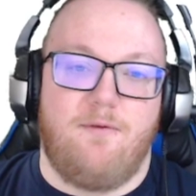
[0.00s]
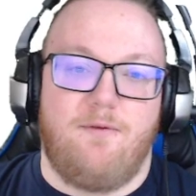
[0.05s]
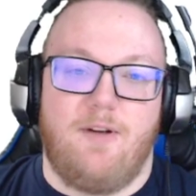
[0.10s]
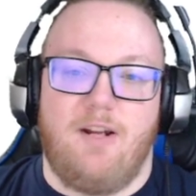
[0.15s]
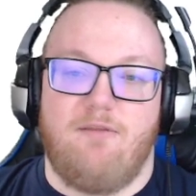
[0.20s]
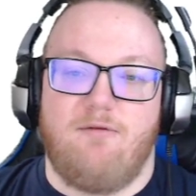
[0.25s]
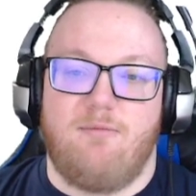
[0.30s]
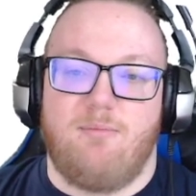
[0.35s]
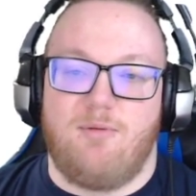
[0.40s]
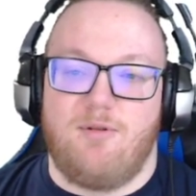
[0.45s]
for
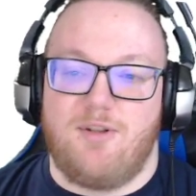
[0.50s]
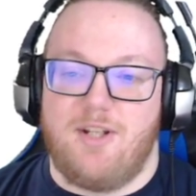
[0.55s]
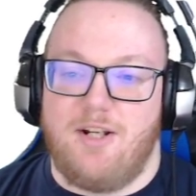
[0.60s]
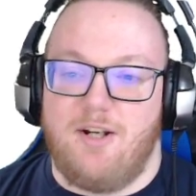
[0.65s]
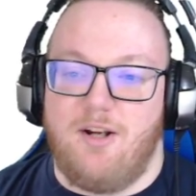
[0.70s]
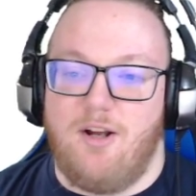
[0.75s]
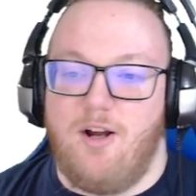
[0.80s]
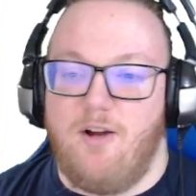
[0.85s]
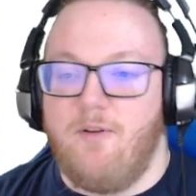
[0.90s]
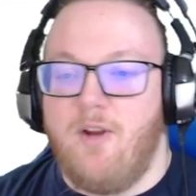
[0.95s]
five
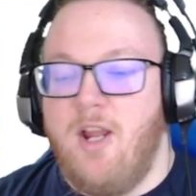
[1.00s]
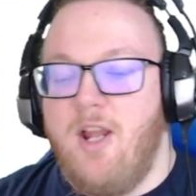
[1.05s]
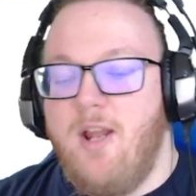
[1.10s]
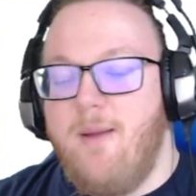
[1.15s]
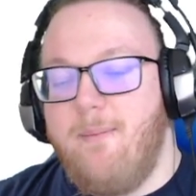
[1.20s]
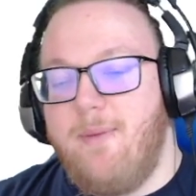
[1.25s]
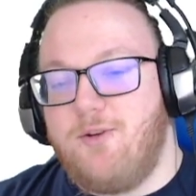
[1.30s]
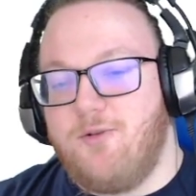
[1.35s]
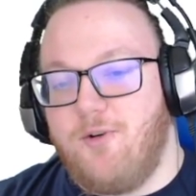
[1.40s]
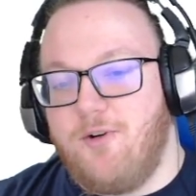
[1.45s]
percent off.
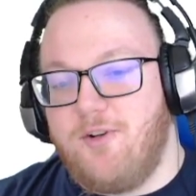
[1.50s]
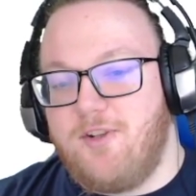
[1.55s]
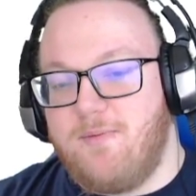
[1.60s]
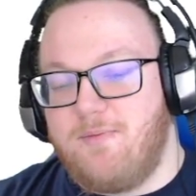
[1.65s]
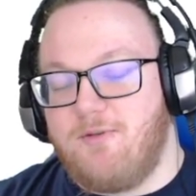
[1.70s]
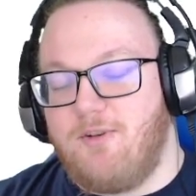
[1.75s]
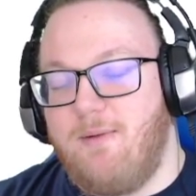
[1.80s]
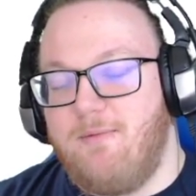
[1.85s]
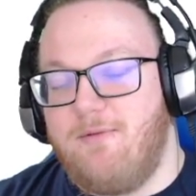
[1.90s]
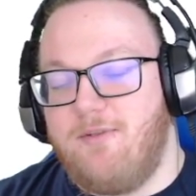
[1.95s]
Be sure to
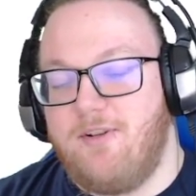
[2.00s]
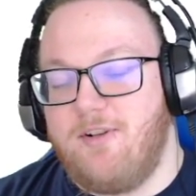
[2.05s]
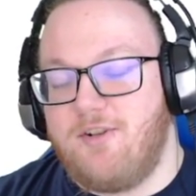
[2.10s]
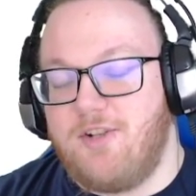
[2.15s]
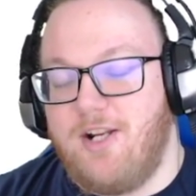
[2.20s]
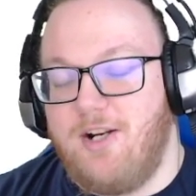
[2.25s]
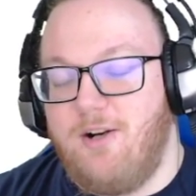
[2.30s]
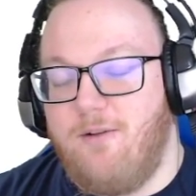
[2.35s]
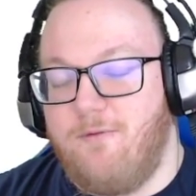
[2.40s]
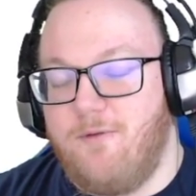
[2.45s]
subscribe to this
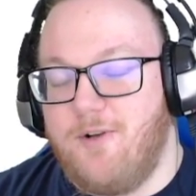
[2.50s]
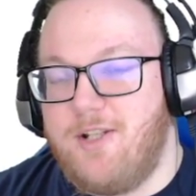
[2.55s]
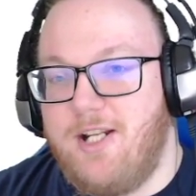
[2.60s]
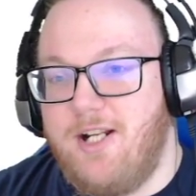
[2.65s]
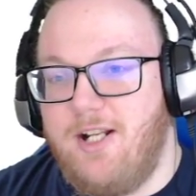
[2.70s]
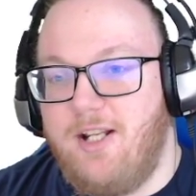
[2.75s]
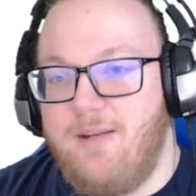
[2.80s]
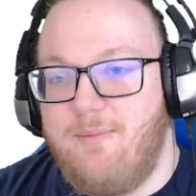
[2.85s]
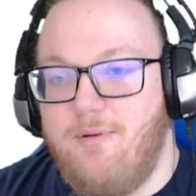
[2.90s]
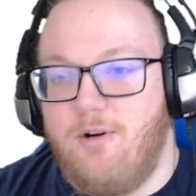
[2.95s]
channel for
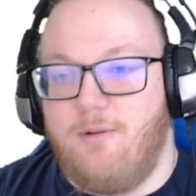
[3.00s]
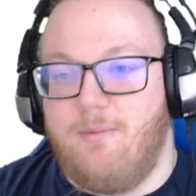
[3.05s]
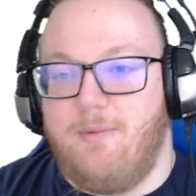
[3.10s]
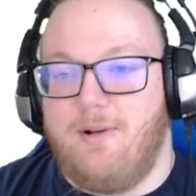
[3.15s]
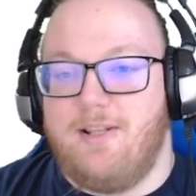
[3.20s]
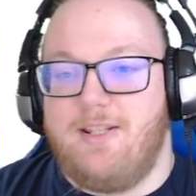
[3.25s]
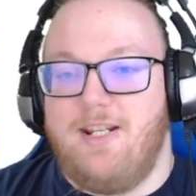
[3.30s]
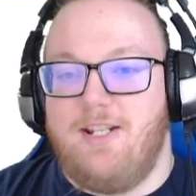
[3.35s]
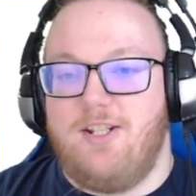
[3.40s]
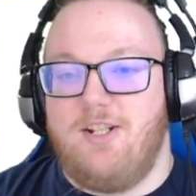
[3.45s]
daily
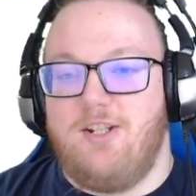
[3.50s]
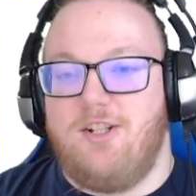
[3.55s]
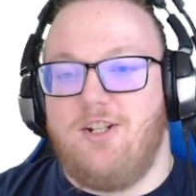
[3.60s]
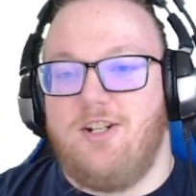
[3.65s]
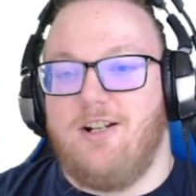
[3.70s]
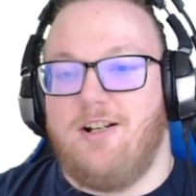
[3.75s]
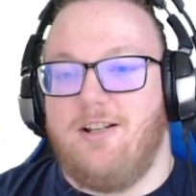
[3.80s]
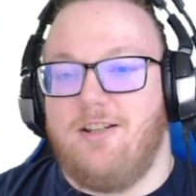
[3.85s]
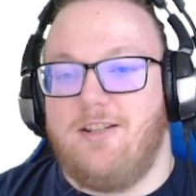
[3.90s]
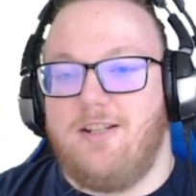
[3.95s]
Pokemon T C G
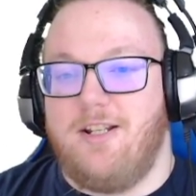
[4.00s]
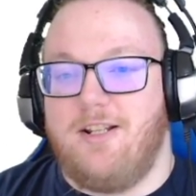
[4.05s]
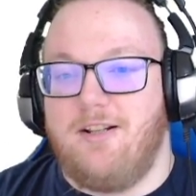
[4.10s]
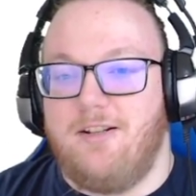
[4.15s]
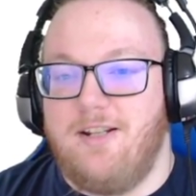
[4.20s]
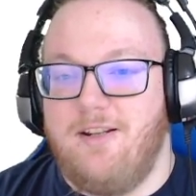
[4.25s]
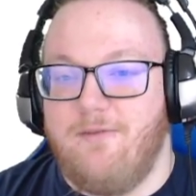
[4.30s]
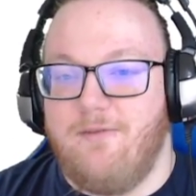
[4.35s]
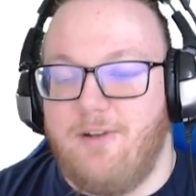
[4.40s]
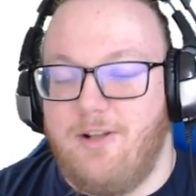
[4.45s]

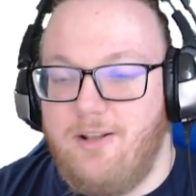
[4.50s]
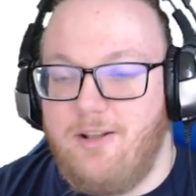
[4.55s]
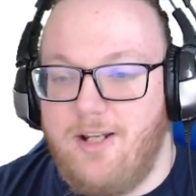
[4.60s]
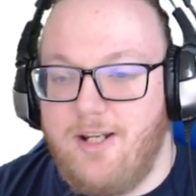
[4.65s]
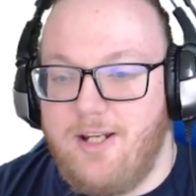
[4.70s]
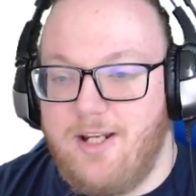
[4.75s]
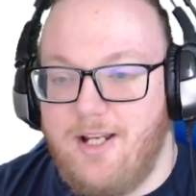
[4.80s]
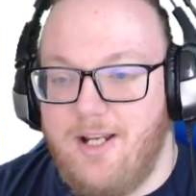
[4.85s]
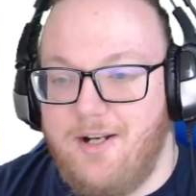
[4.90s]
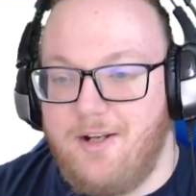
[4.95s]
content. Leave a
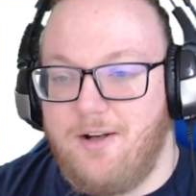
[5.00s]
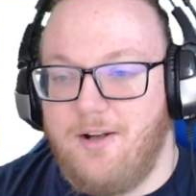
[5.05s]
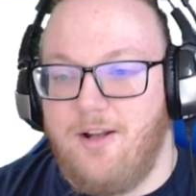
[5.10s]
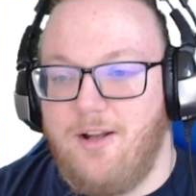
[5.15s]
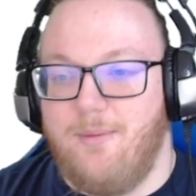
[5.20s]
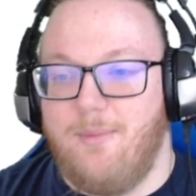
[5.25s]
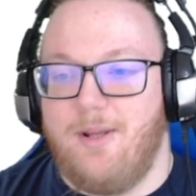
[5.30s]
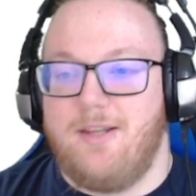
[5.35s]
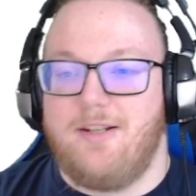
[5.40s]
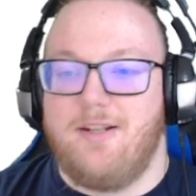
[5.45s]
like and a
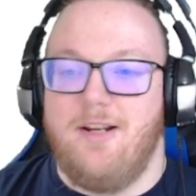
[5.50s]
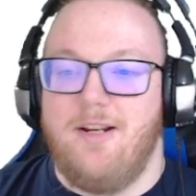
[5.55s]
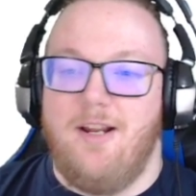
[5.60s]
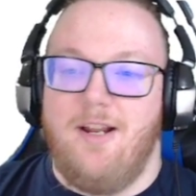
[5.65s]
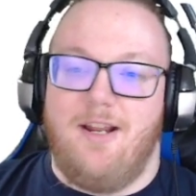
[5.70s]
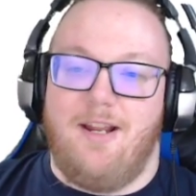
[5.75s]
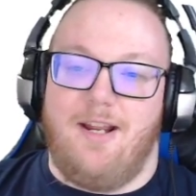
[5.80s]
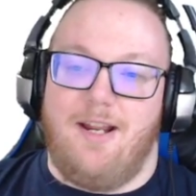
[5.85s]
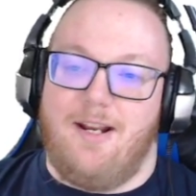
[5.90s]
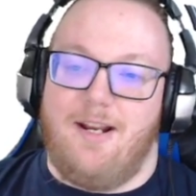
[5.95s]
comment,
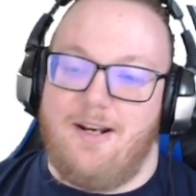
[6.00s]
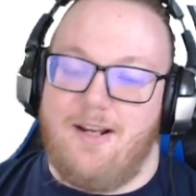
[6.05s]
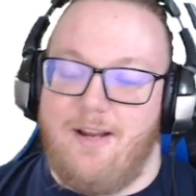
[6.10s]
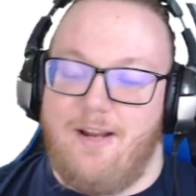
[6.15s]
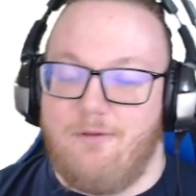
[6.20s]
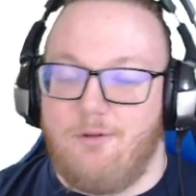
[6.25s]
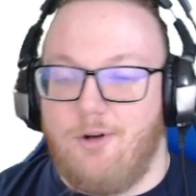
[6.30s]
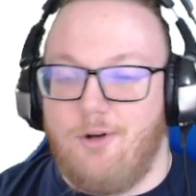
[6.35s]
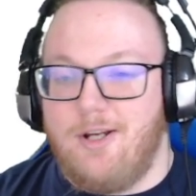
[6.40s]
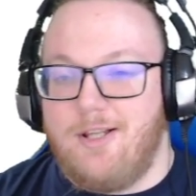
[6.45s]
and
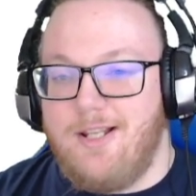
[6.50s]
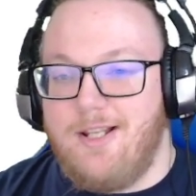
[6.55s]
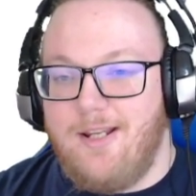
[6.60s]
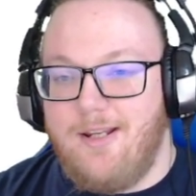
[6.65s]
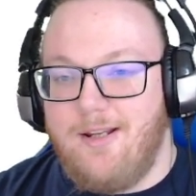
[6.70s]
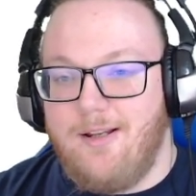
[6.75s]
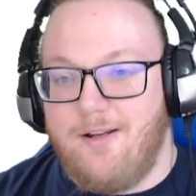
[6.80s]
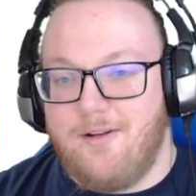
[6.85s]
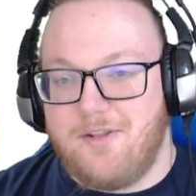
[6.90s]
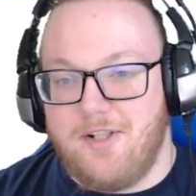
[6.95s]
have a great
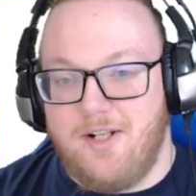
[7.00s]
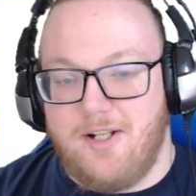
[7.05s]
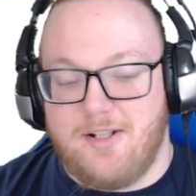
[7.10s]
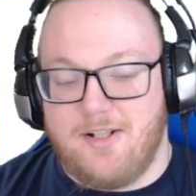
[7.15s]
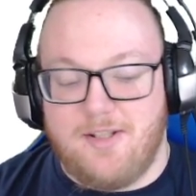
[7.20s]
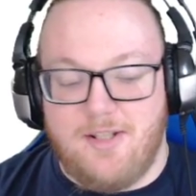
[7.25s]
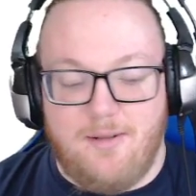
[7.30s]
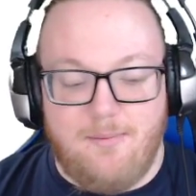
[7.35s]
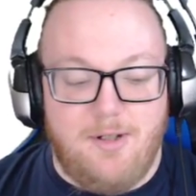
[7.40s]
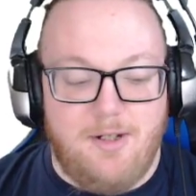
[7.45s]
day. I'll see you
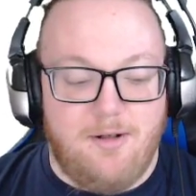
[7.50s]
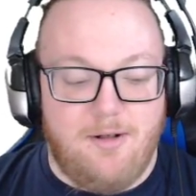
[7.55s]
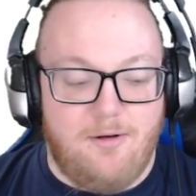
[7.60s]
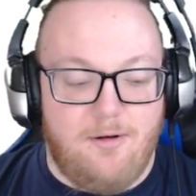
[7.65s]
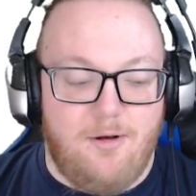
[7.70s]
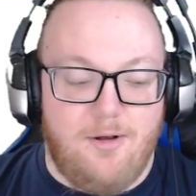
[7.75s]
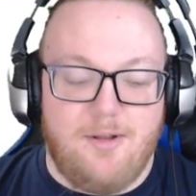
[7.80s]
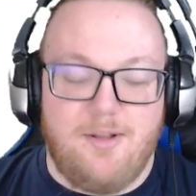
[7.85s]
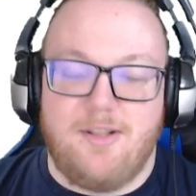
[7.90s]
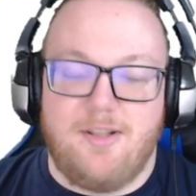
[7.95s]
next time here
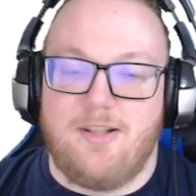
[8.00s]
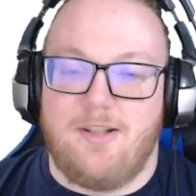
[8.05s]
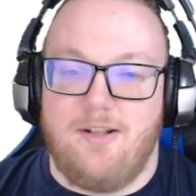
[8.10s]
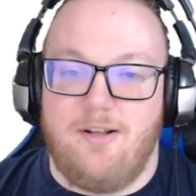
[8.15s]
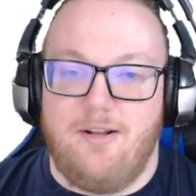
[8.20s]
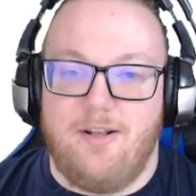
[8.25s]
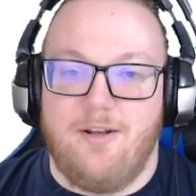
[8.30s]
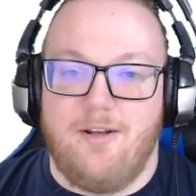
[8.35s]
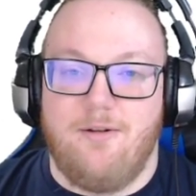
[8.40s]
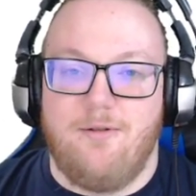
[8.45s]
on
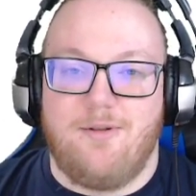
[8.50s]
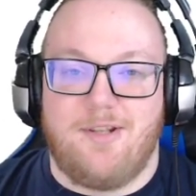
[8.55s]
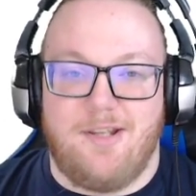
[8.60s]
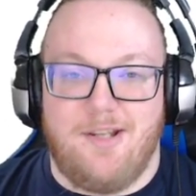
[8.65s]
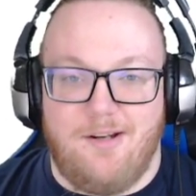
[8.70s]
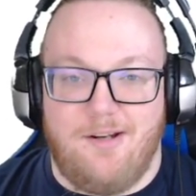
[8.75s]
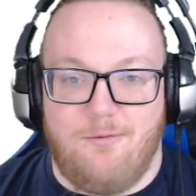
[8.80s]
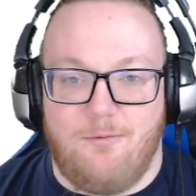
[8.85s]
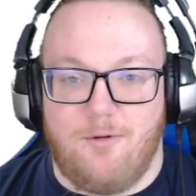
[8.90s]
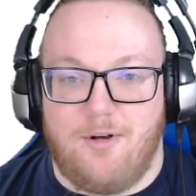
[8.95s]
Celio's
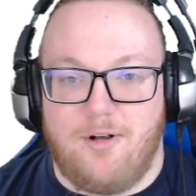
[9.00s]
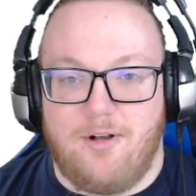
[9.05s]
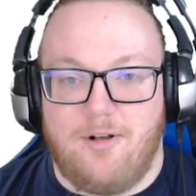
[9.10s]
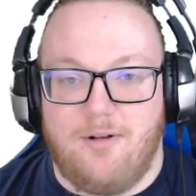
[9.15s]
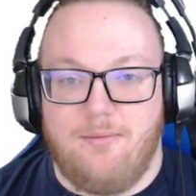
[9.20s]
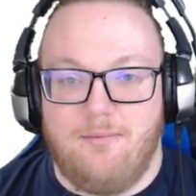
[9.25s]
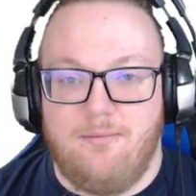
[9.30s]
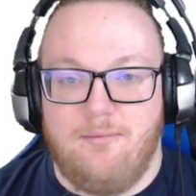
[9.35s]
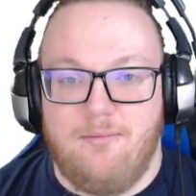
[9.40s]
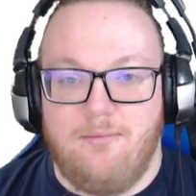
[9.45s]

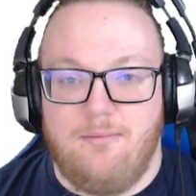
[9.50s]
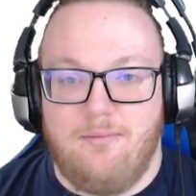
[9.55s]
Network.